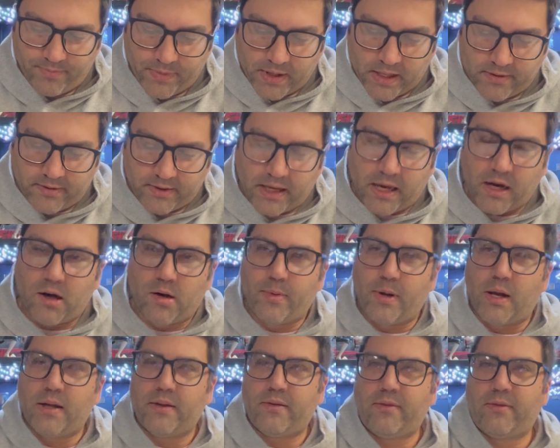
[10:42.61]
It's
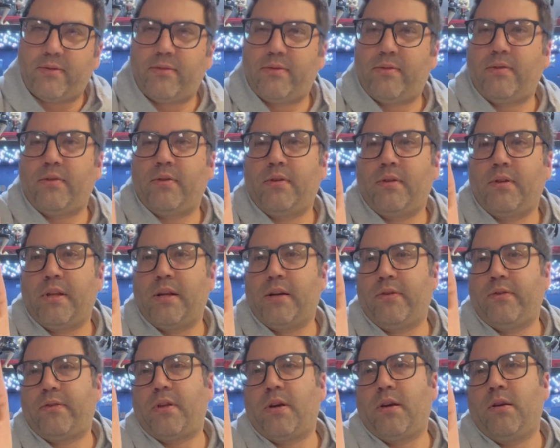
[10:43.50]
Carabas.
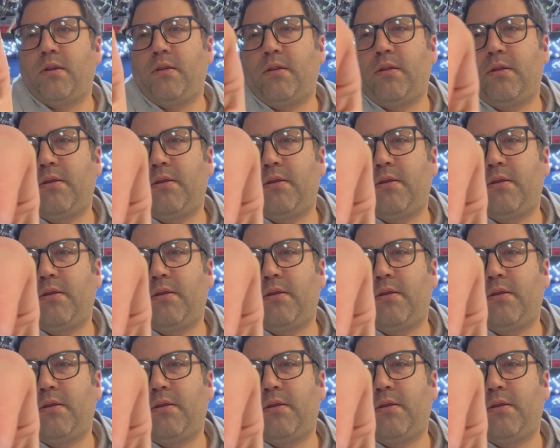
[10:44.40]
There's the